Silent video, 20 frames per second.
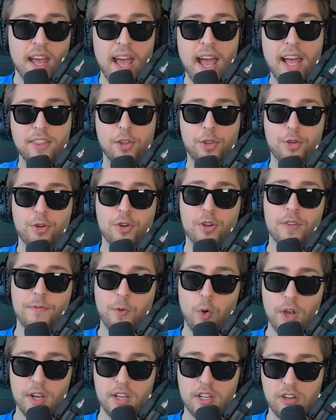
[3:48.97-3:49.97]
and the 3rd
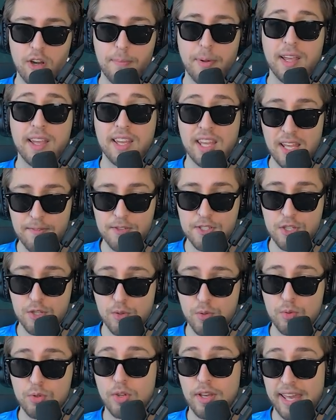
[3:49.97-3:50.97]
Void Crop gives
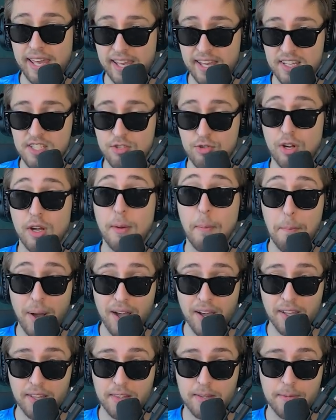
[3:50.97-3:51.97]
you the extra
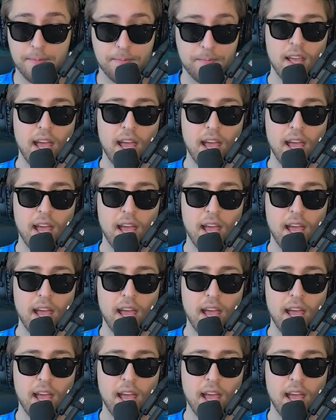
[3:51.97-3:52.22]
might.